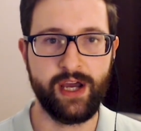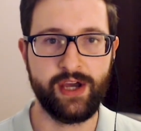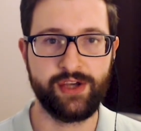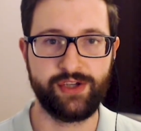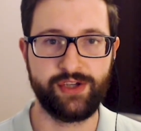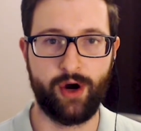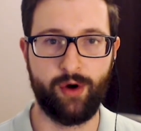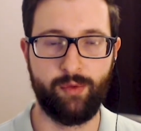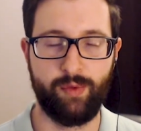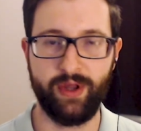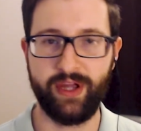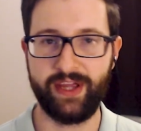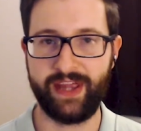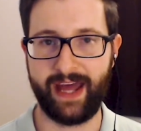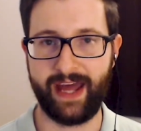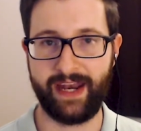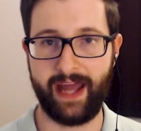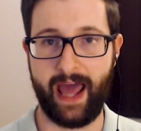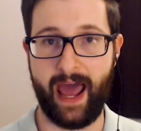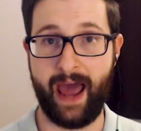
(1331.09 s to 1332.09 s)
So really
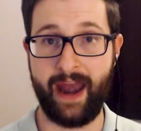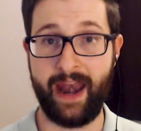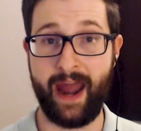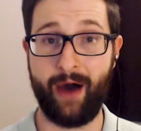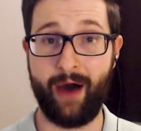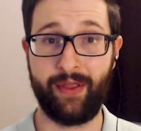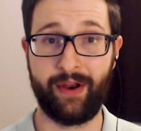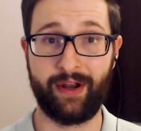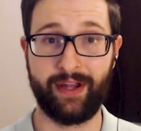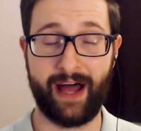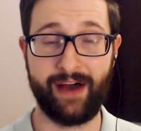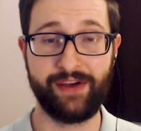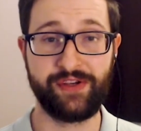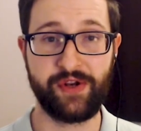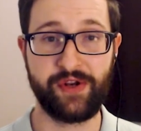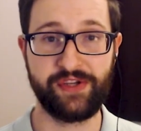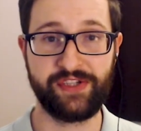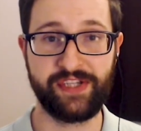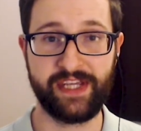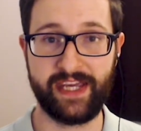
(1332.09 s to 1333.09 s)
that now then allows
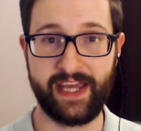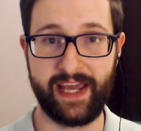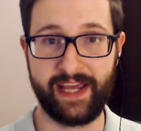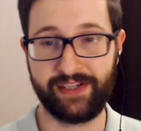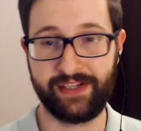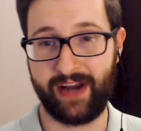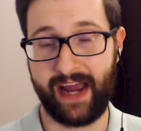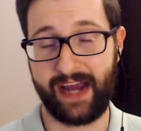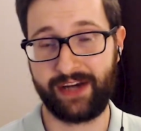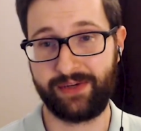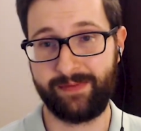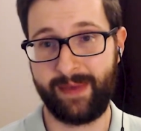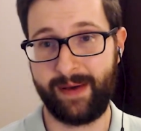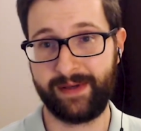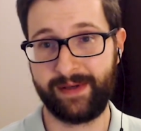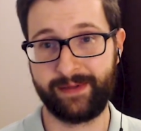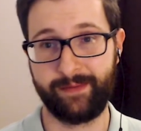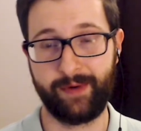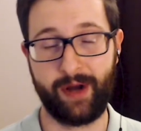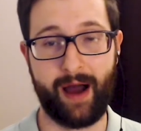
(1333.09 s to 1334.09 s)
you to see, is there actually maybe
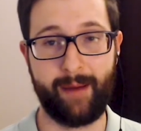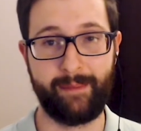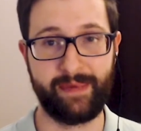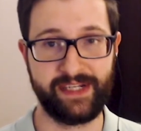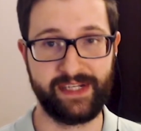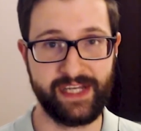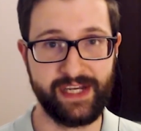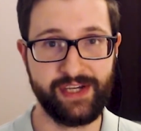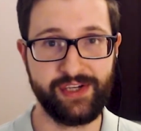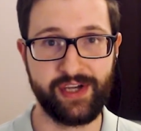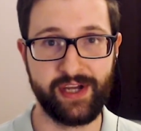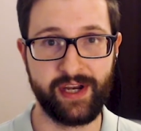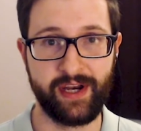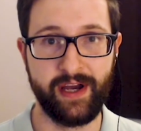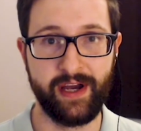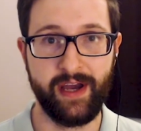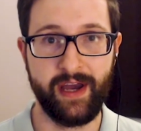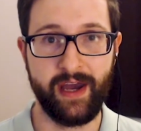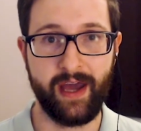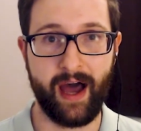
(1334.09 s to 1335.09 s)
some competition
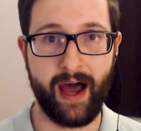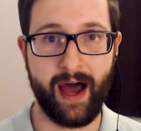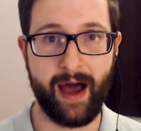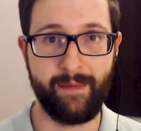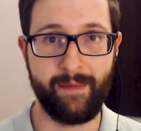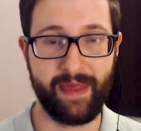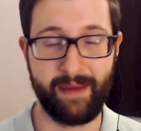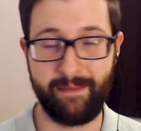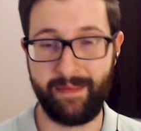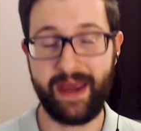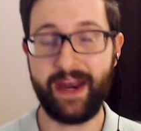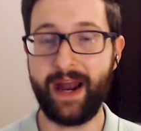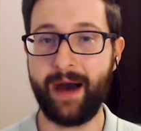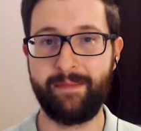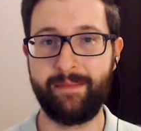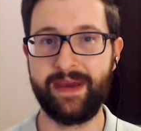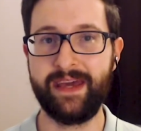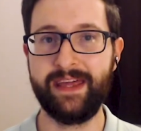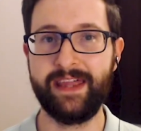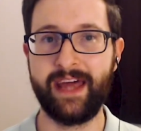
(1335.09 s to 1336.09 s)
that may
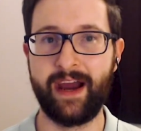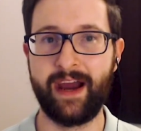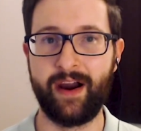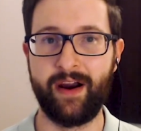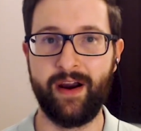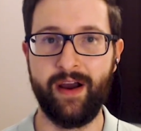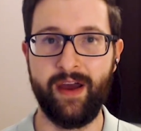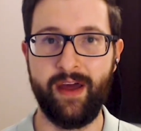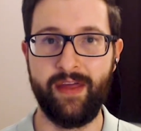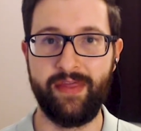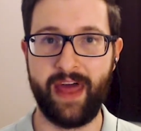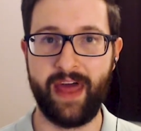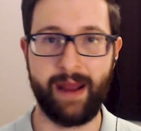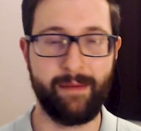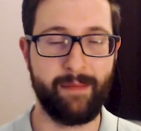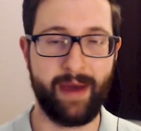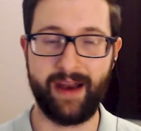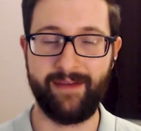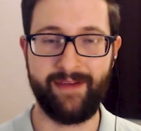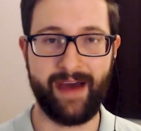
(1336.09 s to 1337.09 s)
not be there that I
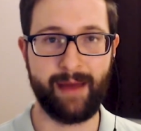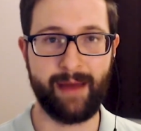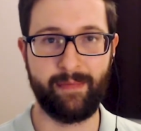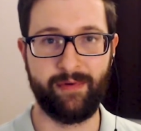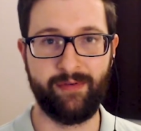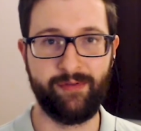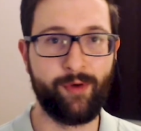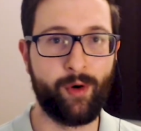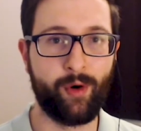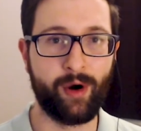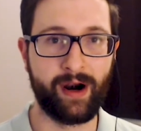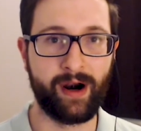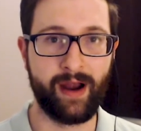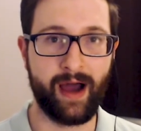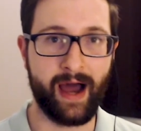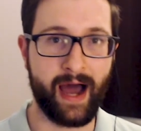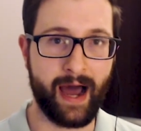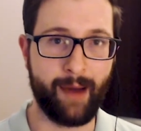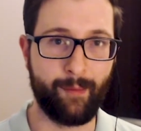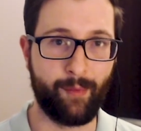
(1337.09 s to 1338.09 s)
might have had before?
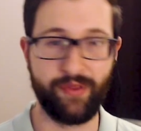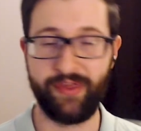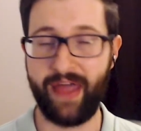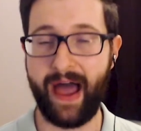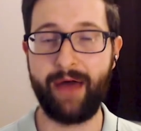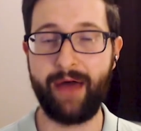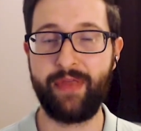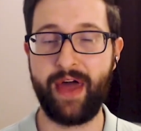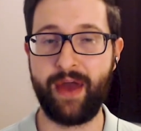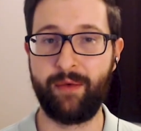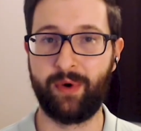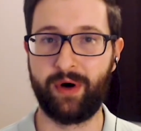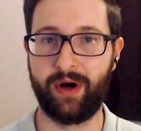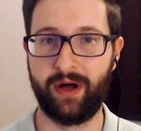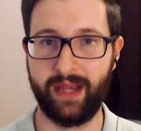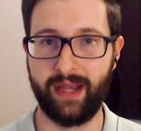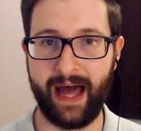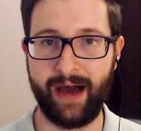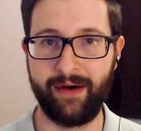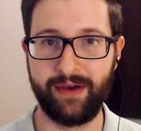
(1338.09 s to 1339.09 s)
What that then
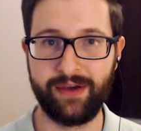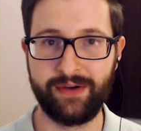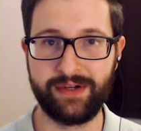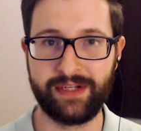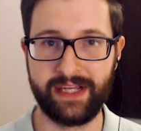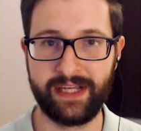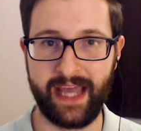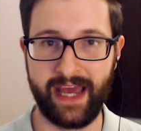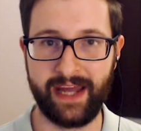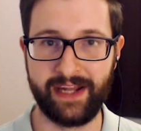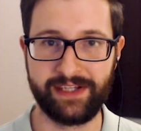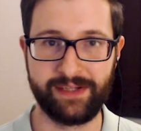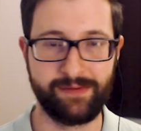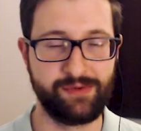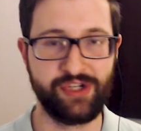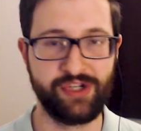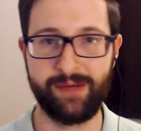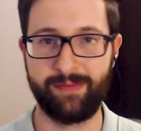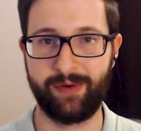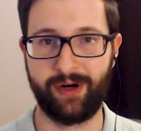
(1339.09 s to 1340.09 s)
will allow you to get is some
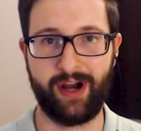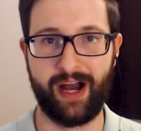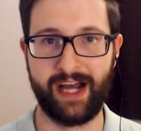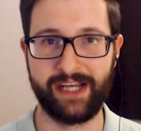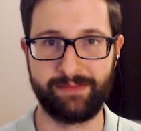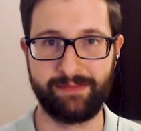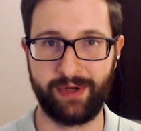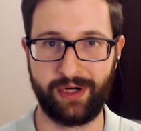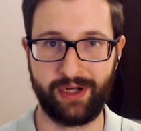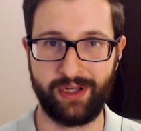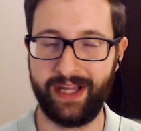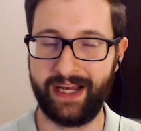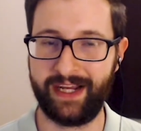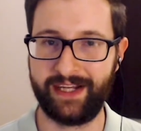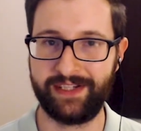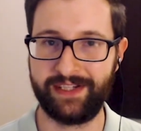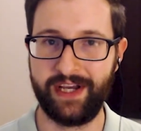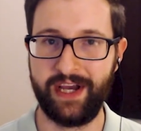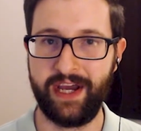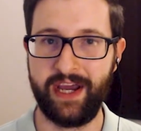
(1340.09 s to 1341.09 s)
cheaper cost per
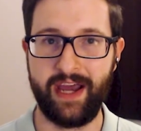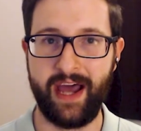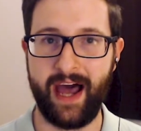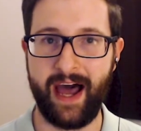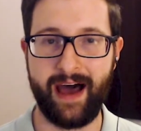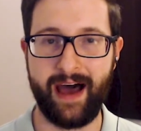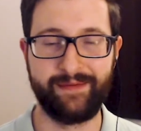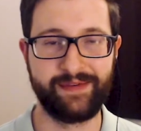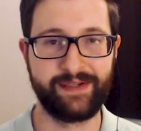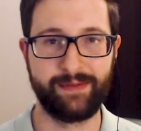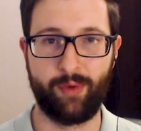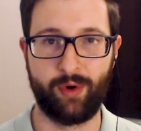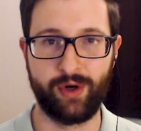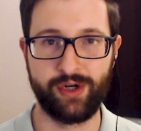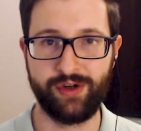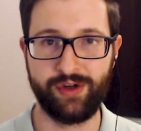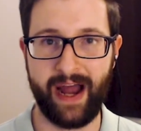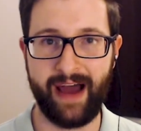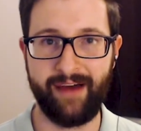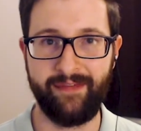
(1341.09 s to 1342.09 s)
clicks, some more
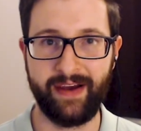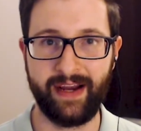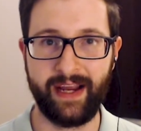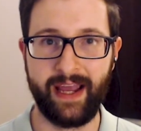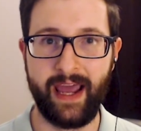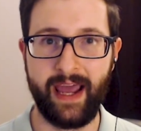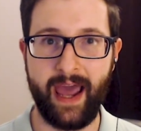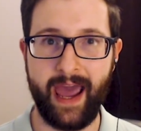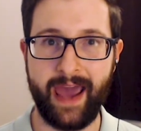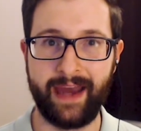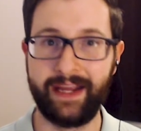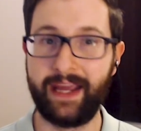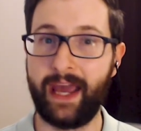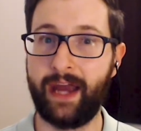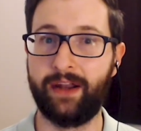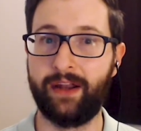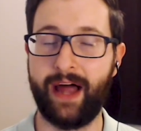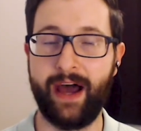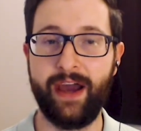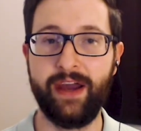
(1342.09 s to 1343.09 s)
traffic, and
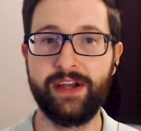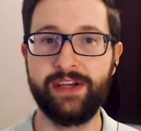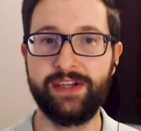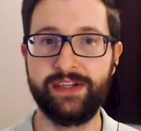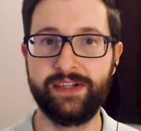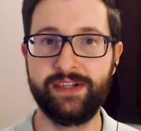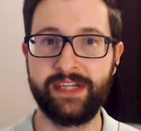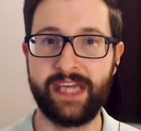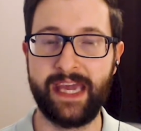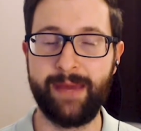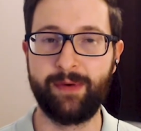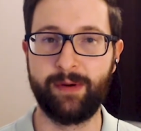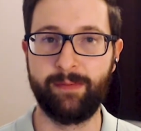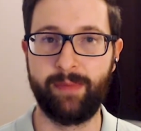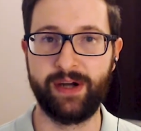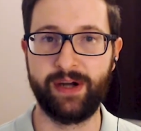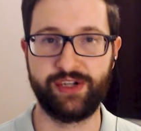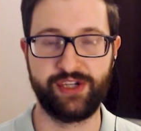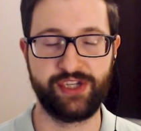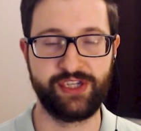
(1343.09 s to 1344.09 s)
again, allow you to keep your
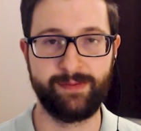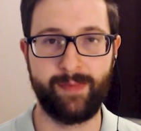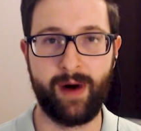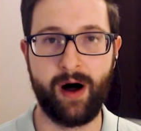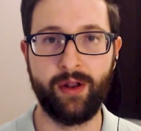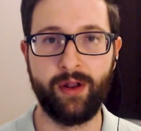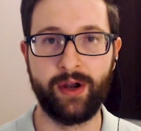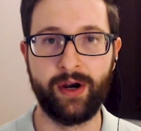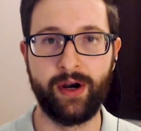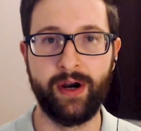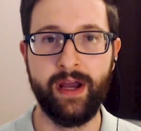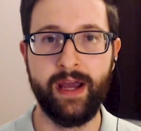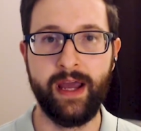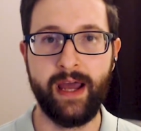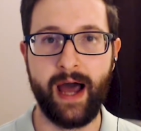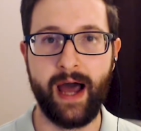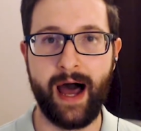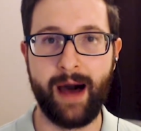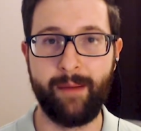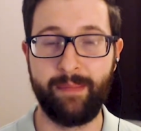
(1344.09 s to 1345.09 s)
budget smaller
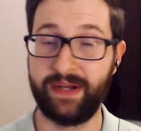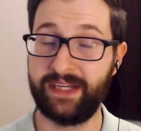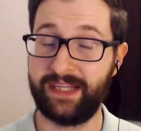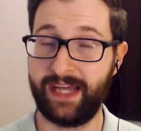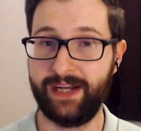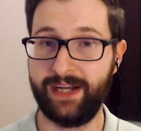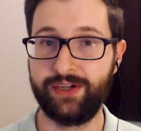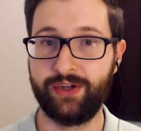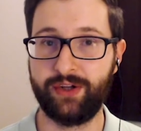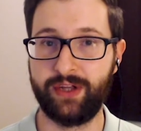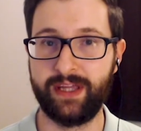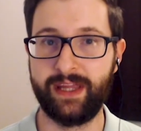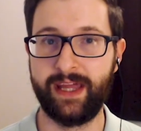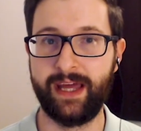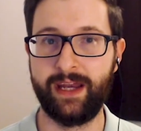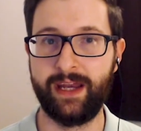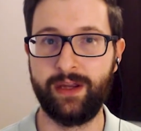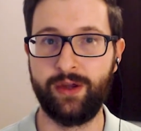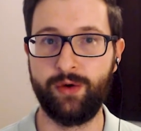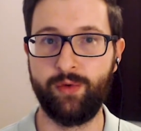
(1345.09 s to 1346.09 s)
potentially
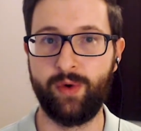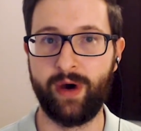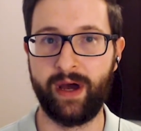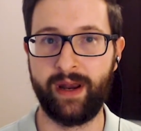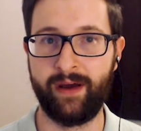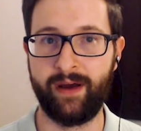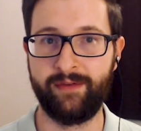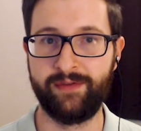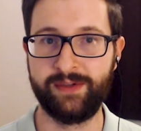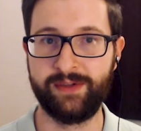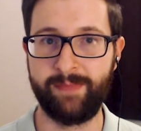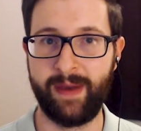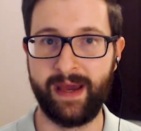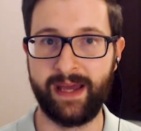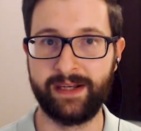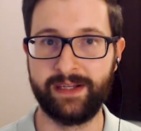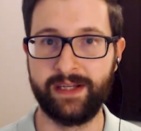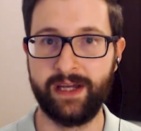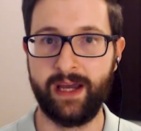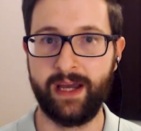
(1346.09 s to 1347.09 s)
than you would have
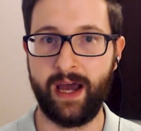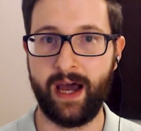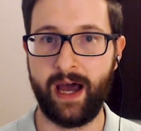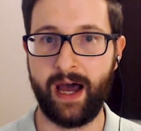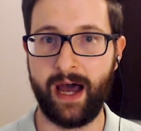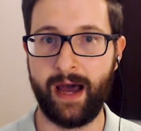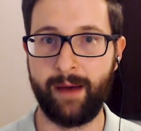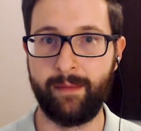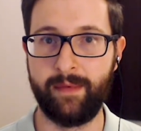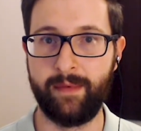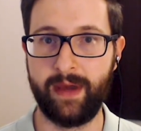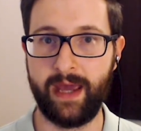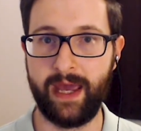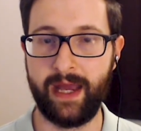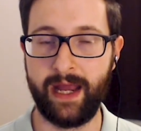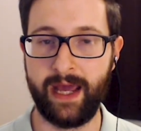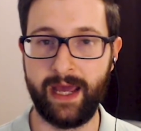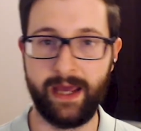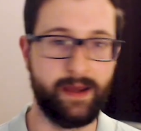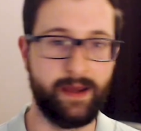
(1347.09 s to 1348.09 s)
spent
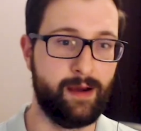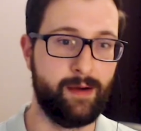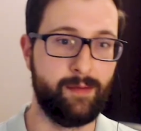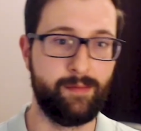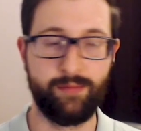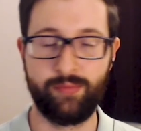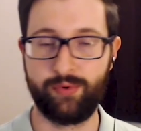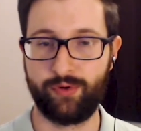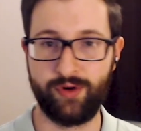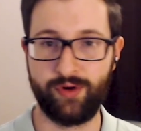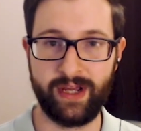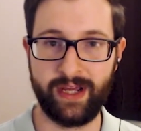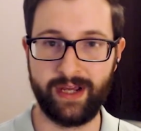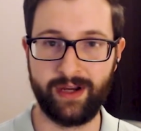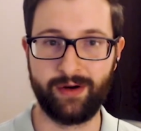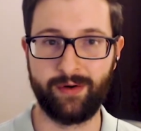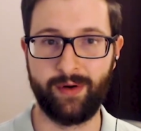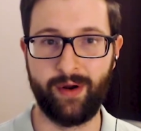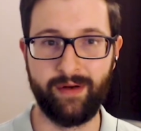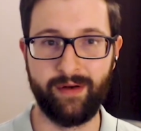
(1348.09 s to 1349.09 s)
in a
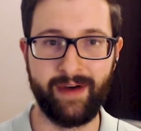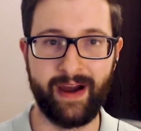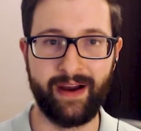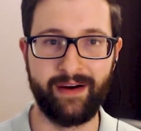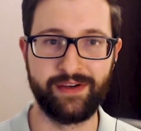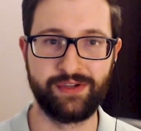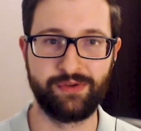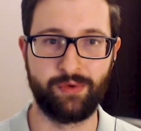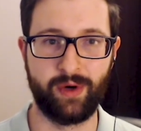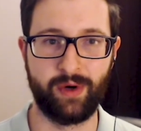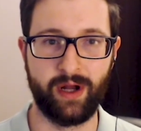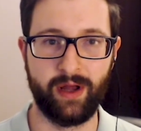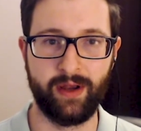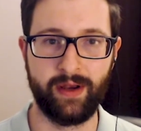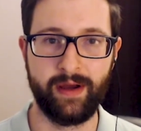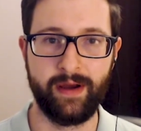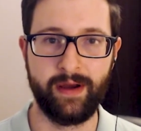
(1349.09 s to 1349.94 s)
pre-coronavirus world.